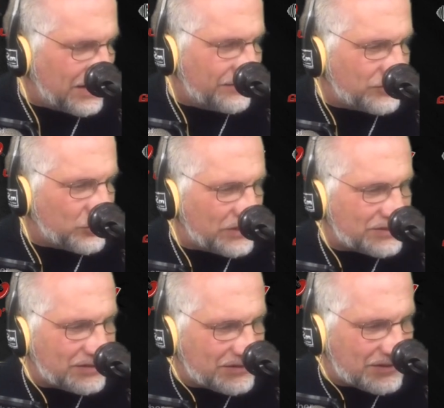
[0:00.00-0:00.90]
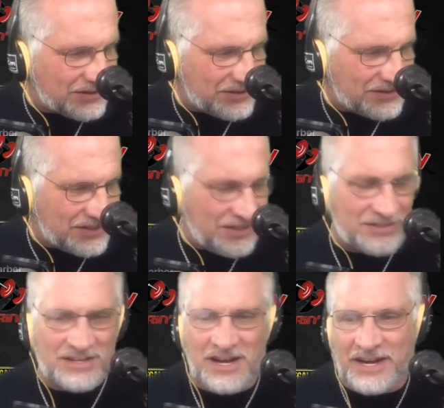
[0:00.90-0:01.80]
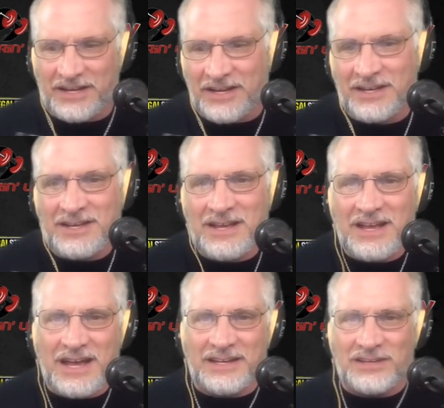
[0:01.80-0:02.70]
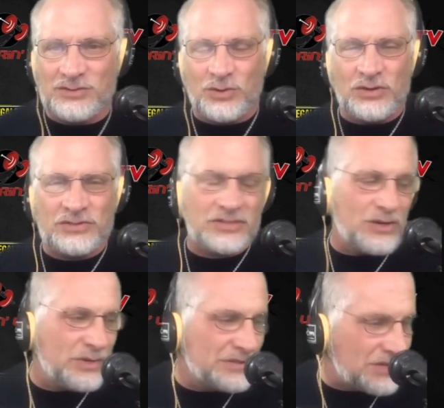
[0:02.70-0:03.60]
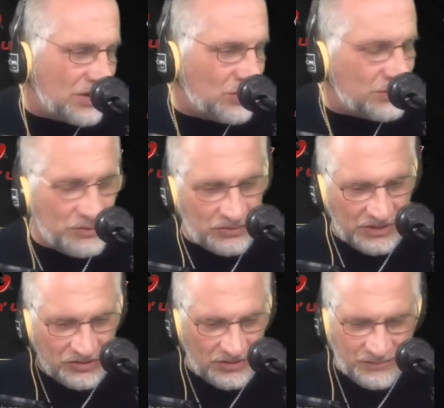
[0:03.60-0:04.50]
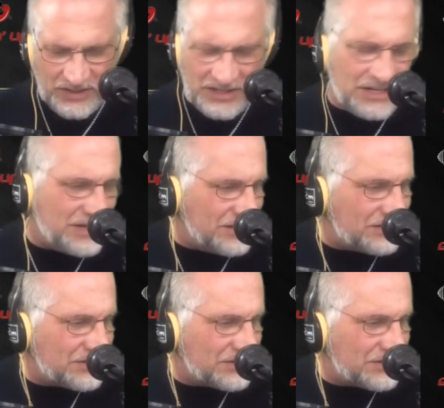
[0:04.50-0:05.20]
Twisted Sister's Dee Snider, and he's also his own musician for years.